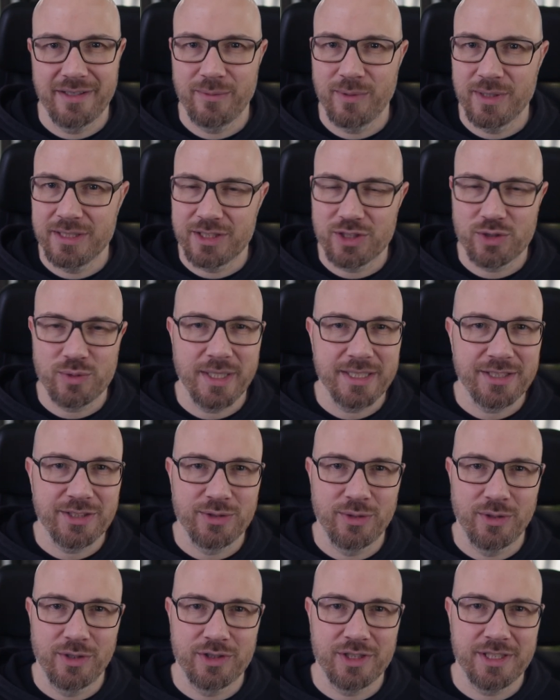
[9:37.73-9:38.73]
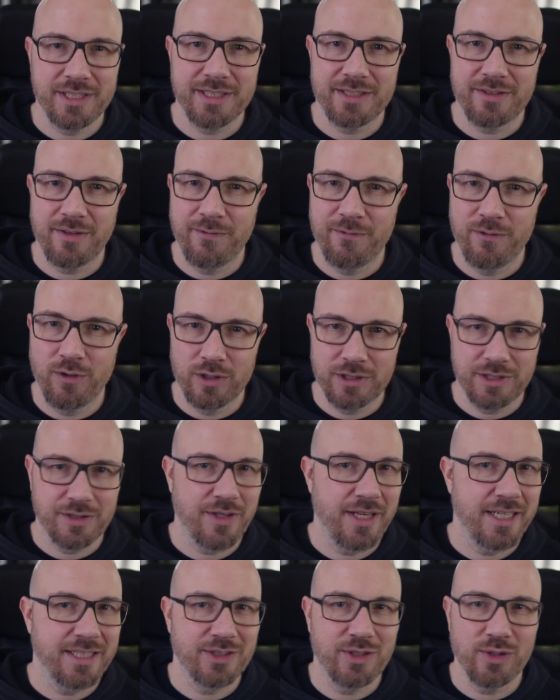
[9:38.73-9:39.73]
When stress surges, the first
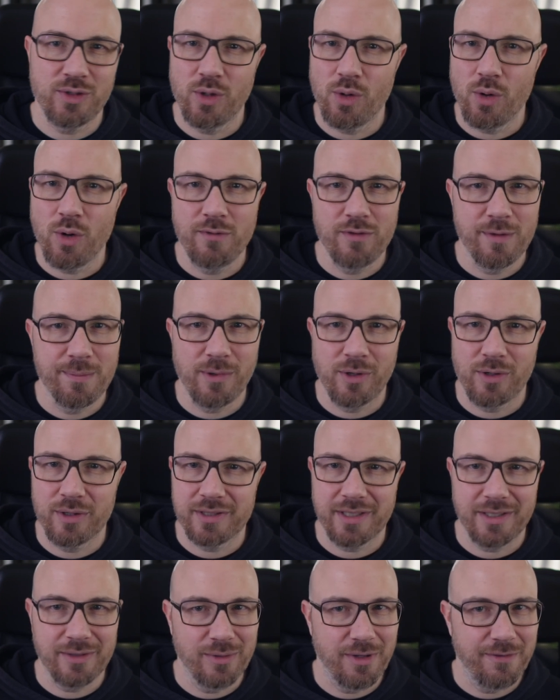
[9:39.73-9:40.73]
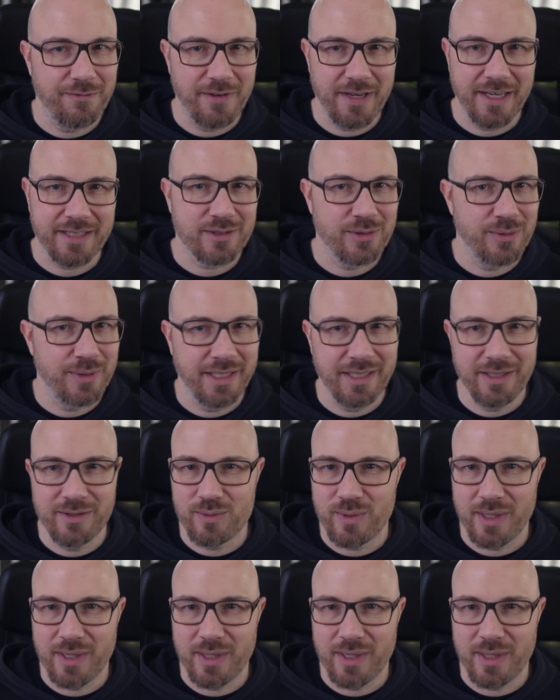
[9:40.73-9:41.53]
things to go overboard are refactoring,